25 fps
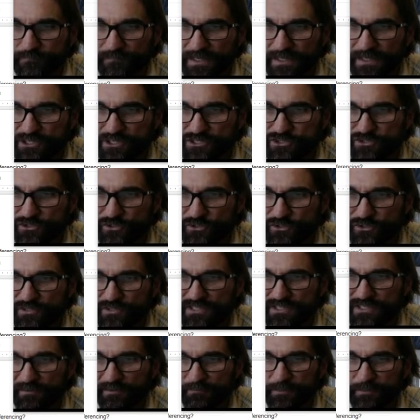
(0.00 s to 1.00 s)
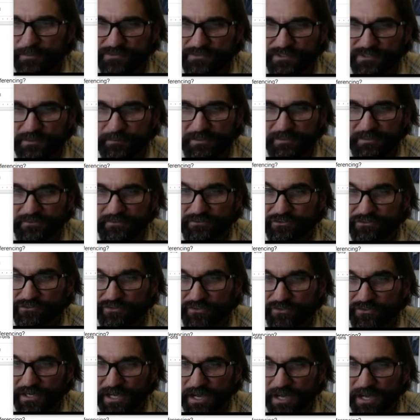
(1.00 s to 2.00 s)
It is true this government is limited to
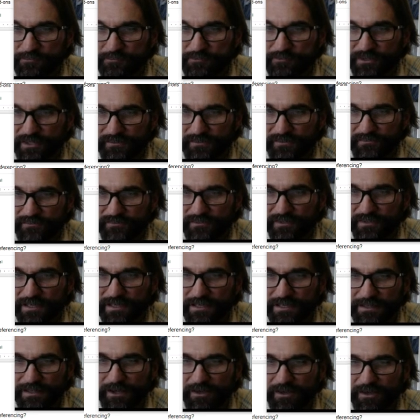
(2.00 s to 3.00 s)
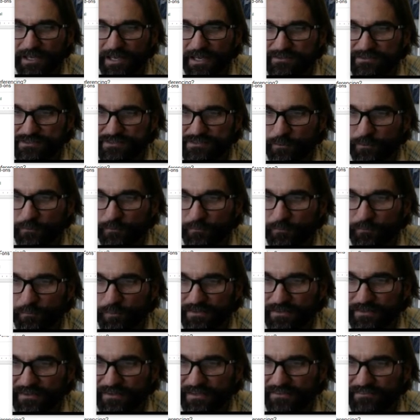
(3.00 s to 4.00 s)
certain objects. Okay, so what
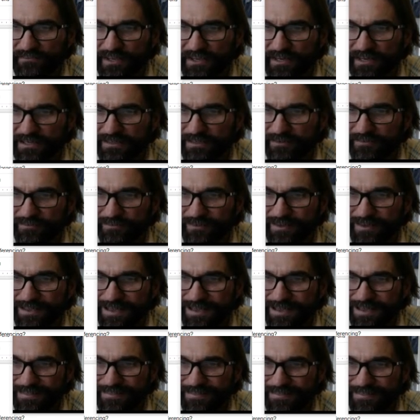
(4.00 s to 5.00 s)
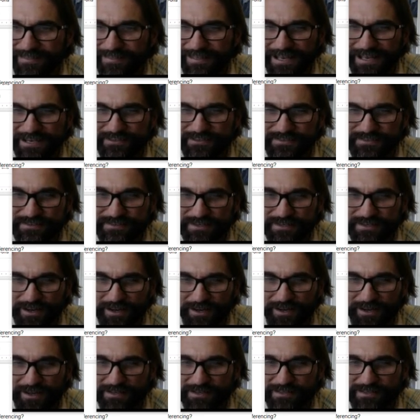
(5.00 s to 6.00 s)
it's saying is it
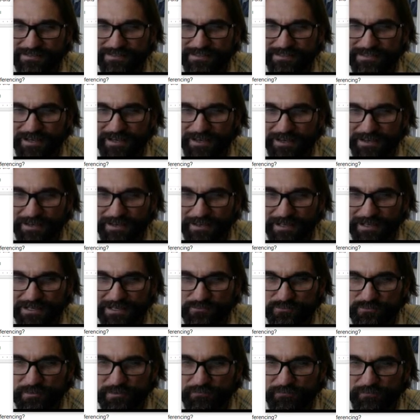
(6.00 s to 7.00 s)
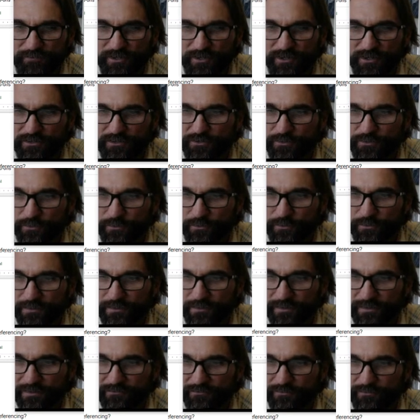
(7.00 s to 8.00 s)
does. He's referring to,
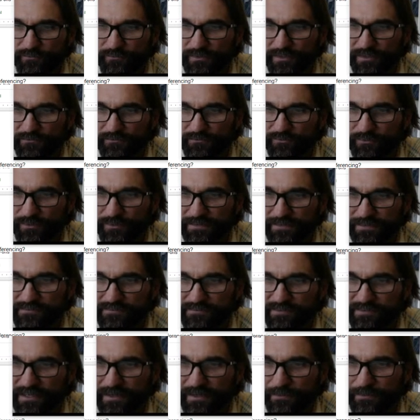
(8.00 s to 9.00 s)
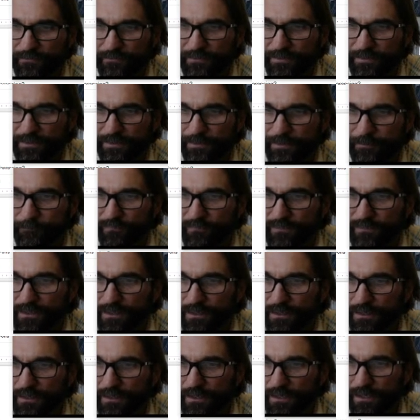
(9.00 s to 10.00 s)
and let's let's write this down, okay?
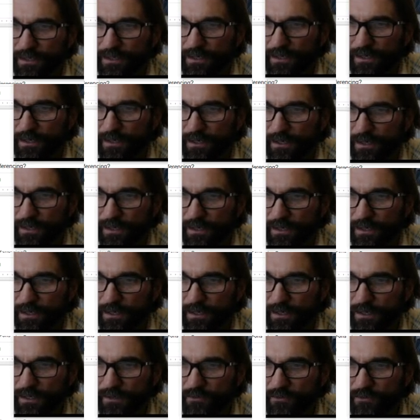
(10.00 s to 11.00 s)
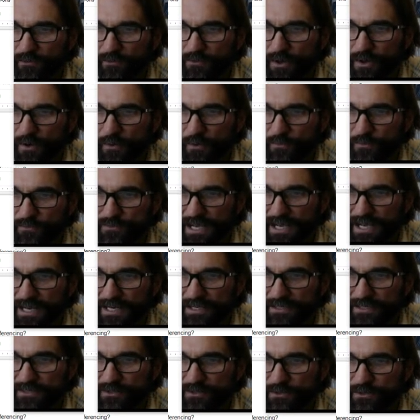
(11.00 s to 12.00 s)
Uh, note,
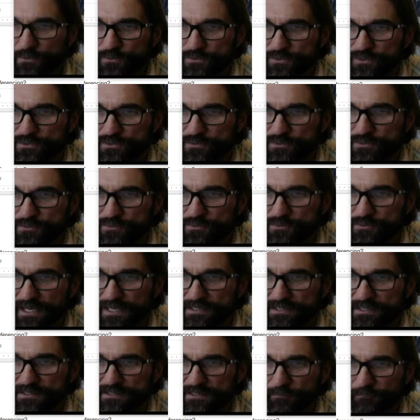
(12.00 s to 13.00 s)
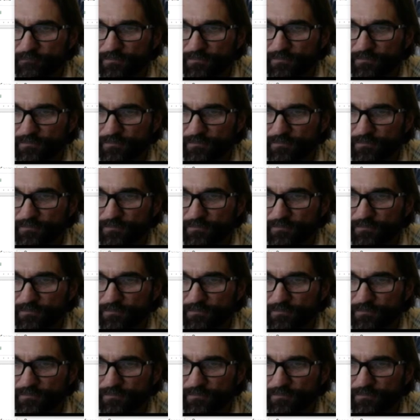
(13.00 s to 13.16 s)
add note to text.